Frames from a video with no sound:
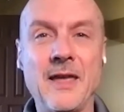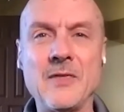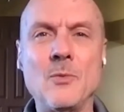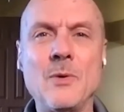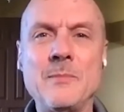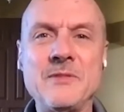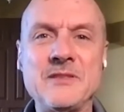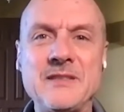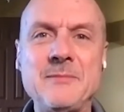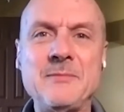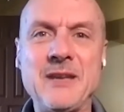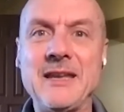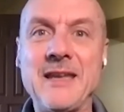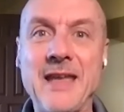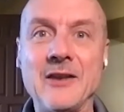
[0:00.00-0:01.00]
And the women seem
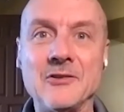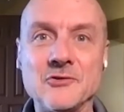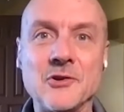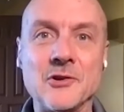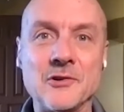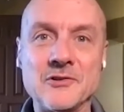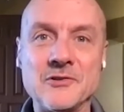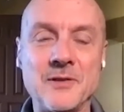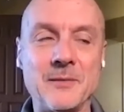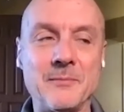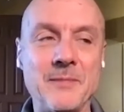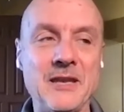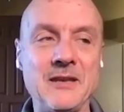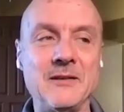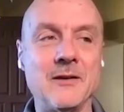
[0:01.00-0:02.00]
to get church like
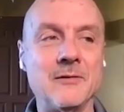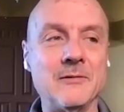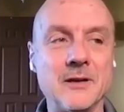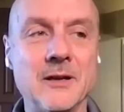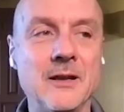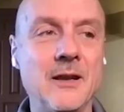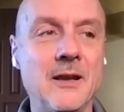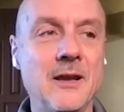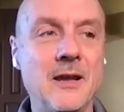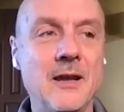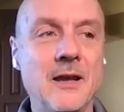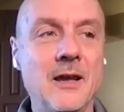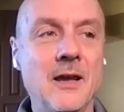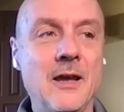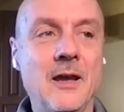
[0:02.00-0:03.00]
men don't.
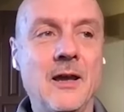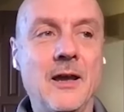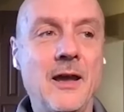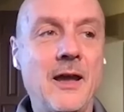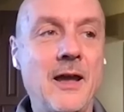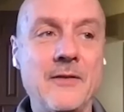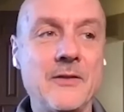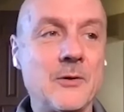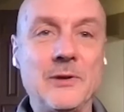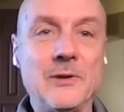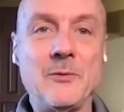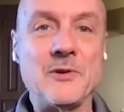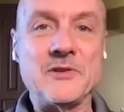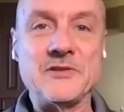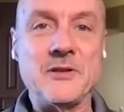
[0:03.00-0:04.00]
And there really
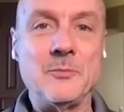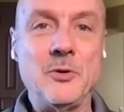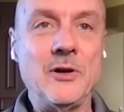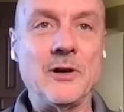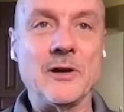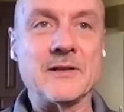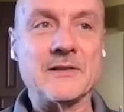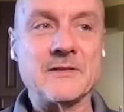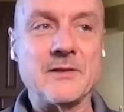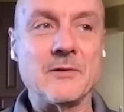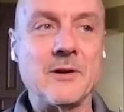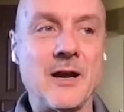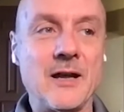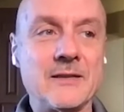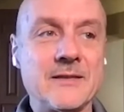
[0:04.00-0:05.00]
wasn't a book. And so
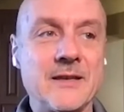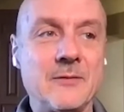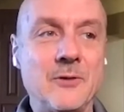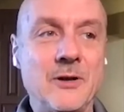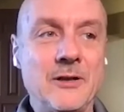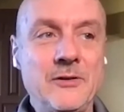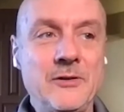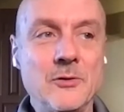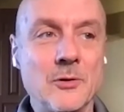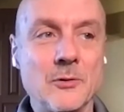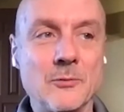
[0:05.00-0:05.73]
God said, well, you're a